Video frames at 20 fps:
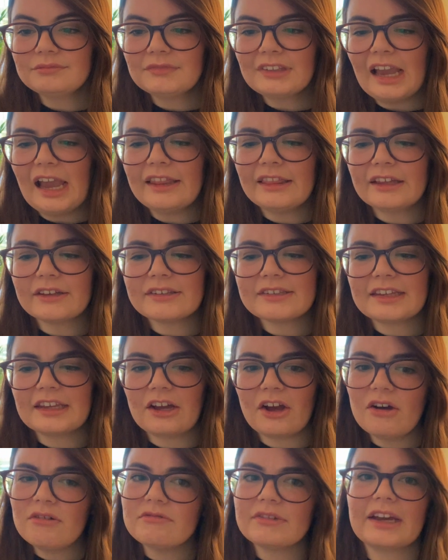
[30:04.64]
and they'll say,
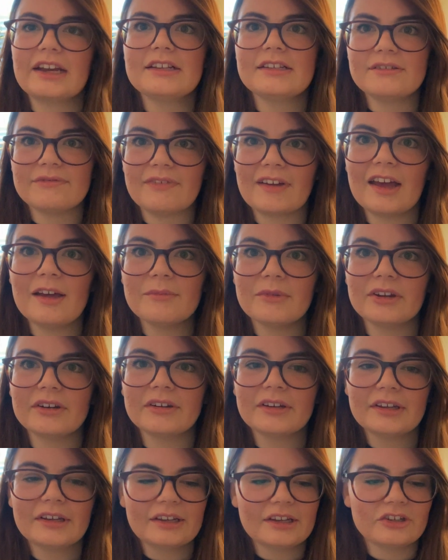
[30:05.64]
oh, Katy Fairman,
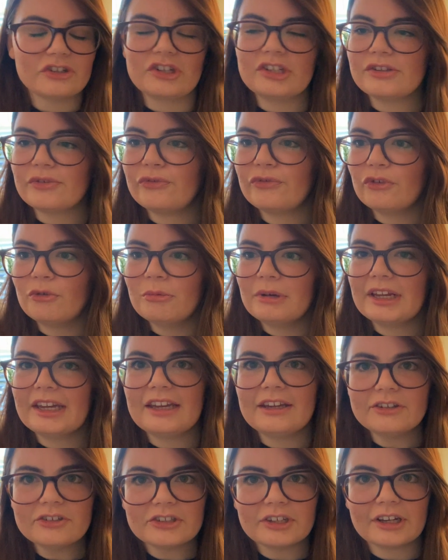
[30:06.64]
she's a Formula
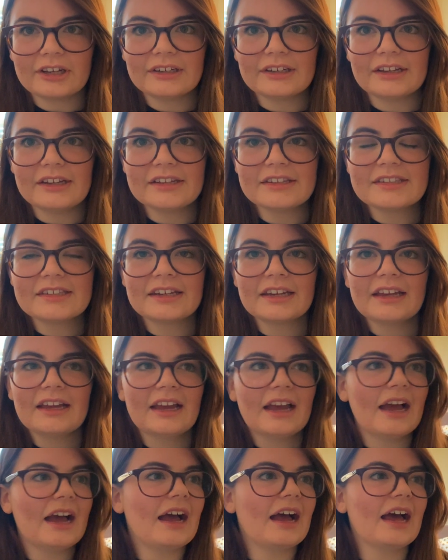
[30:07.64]
E journalist,
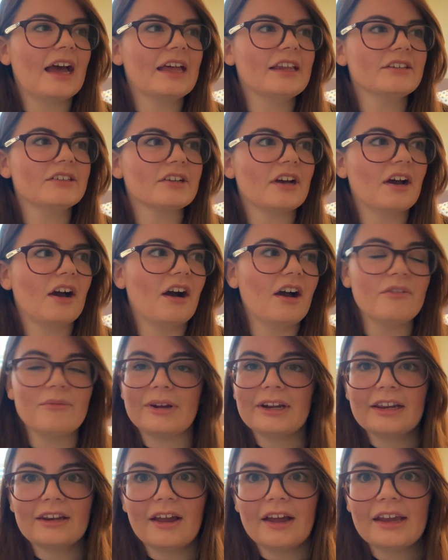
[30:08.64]
and I really
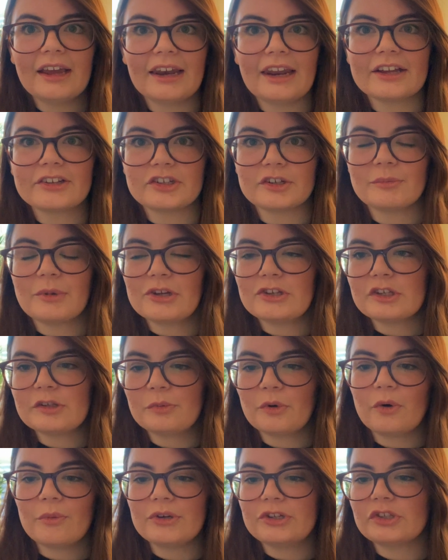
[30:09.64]
like electric motorsport,
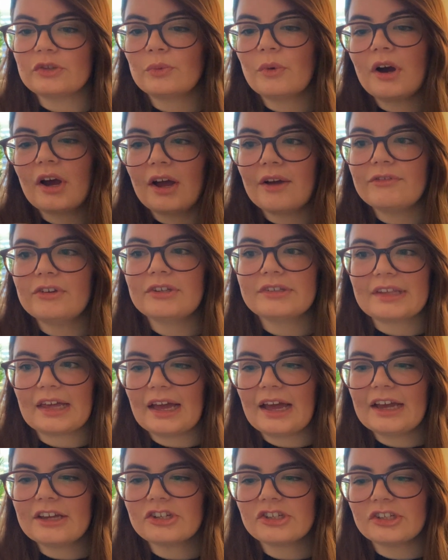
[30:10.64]
which is why I've used that
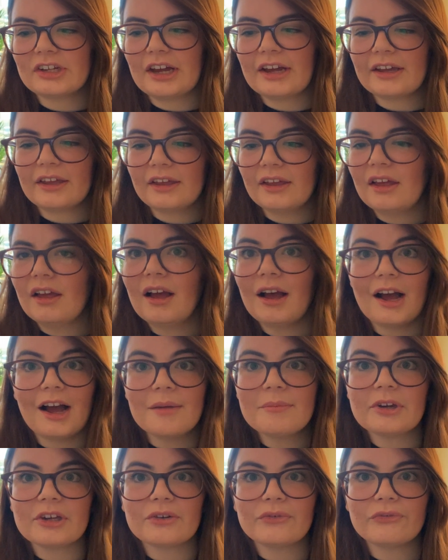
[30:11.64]
hashtag. I'm
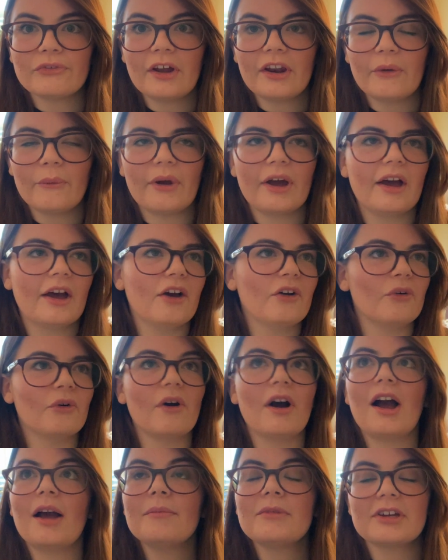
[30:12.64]
going to follow her, or
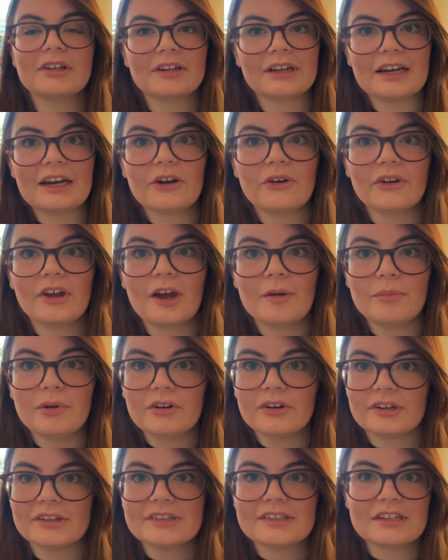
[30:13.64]
I'm going to click on her blog
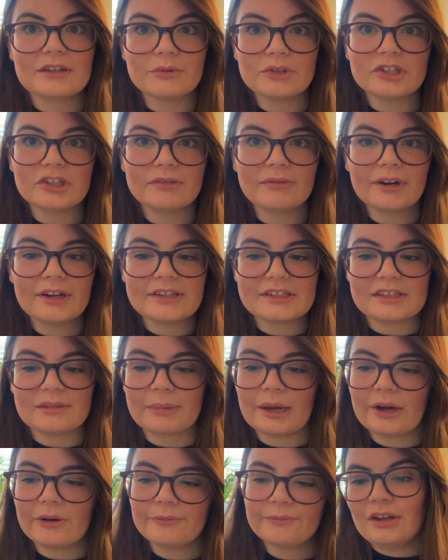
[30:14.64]
and see what she writes
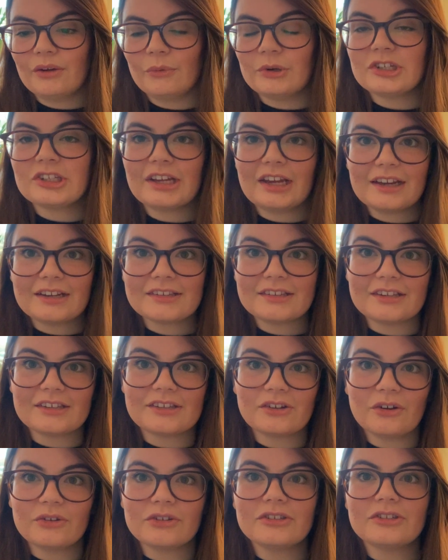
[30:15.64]
about. Which takes us
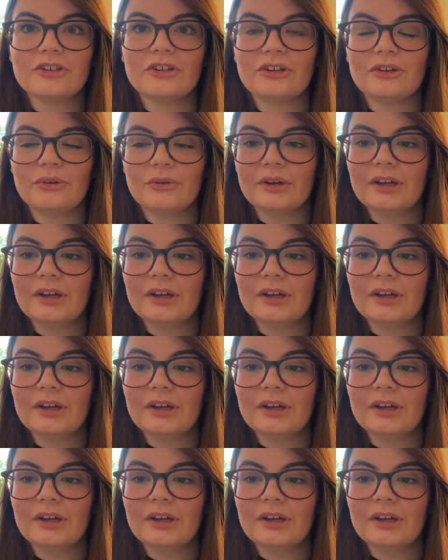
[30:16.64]
on to